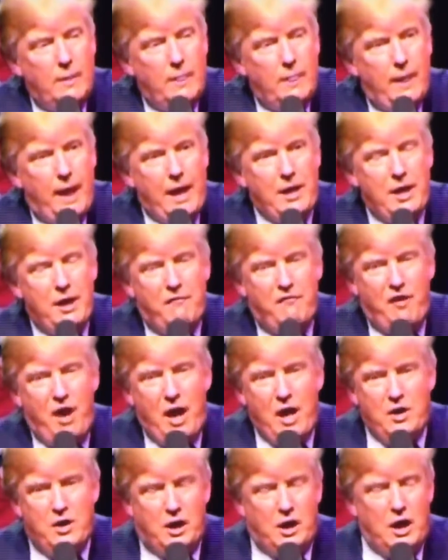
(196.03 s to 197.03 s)
And they
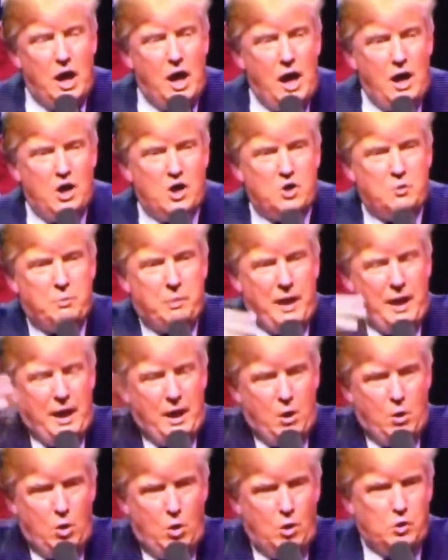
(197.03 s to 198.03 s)
find the guy is
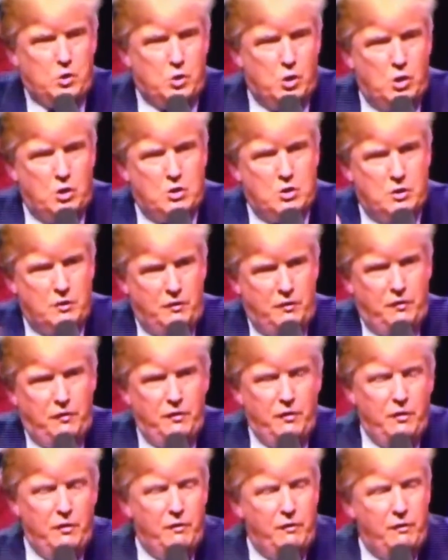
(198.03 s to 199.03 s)
playing all sorts of
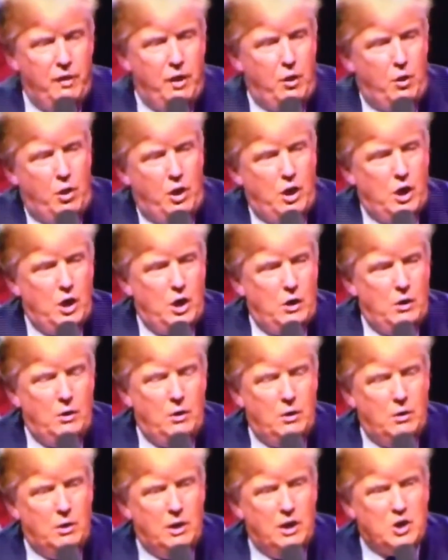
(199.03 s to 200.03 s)
very,
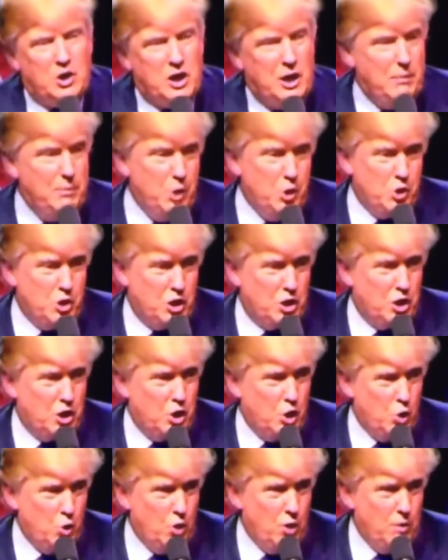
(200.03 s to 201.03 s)
let's say, music that
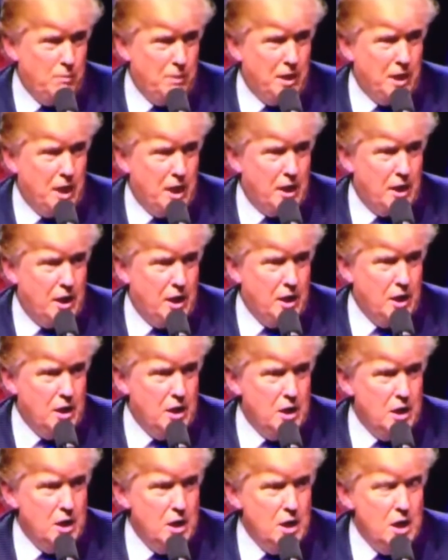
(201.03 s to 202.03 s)
you wouldn't be liking,
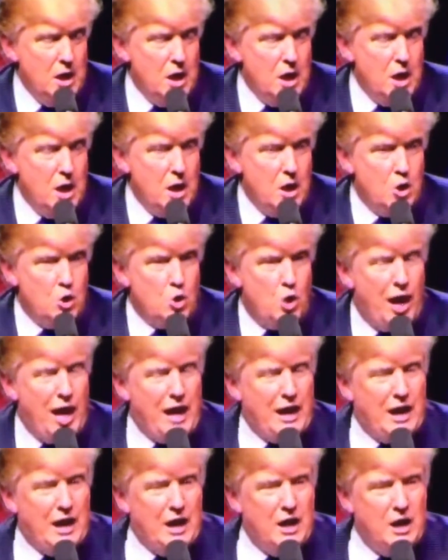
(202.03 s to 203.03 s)

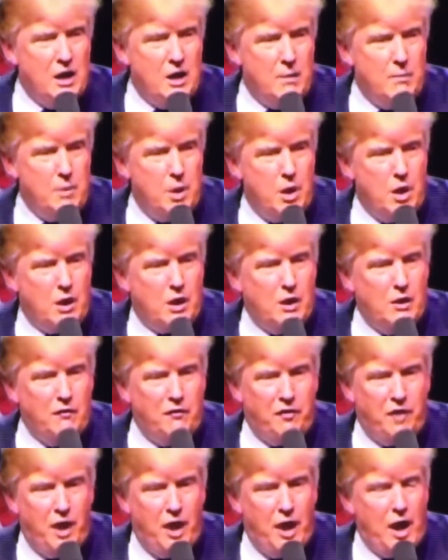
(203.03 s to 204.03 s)
dragging an American
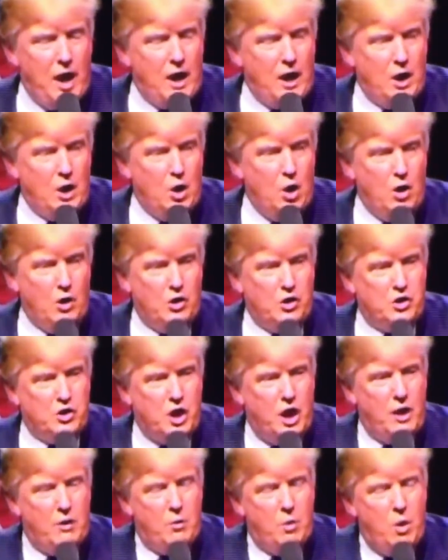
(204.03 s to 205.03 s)
flag along the
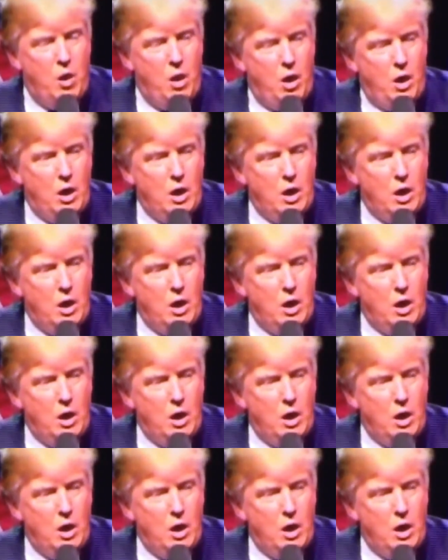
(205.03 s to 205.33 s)
sidewalk,